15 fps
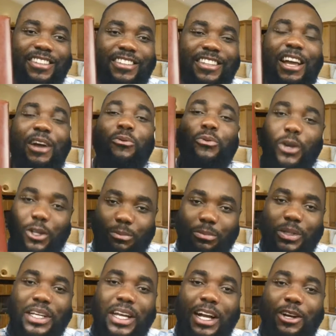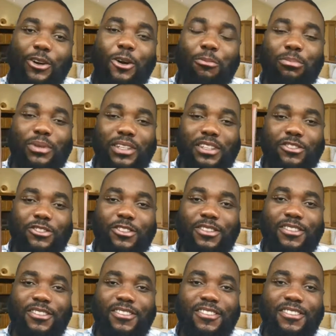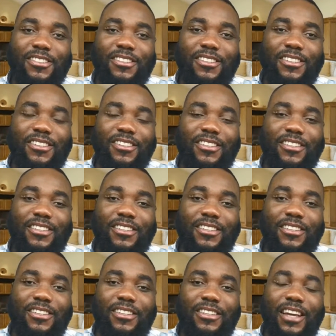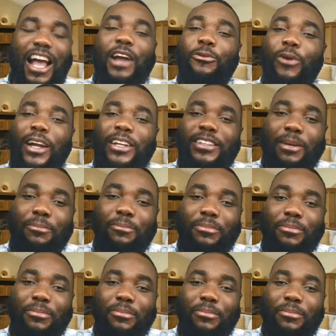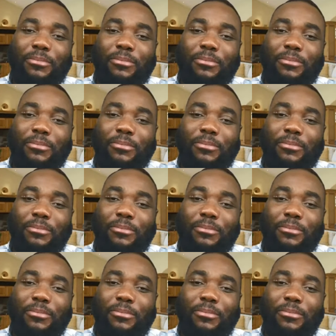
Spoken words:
that will be accomplished. I write them down.